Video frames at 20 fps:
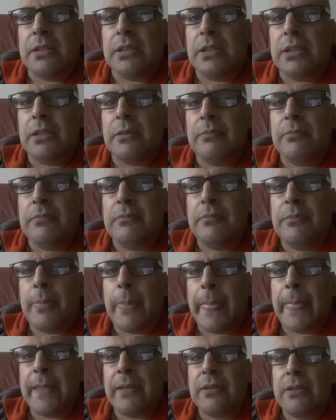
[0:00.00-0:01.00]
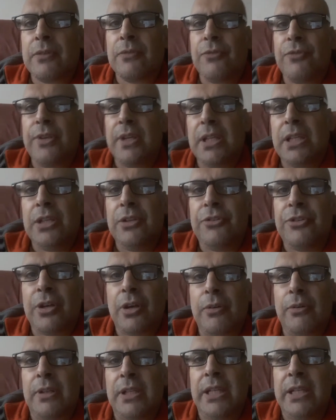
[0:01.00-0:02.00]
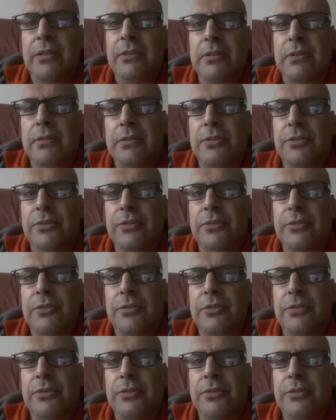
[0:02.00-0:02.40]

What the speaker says: I'm feeling totally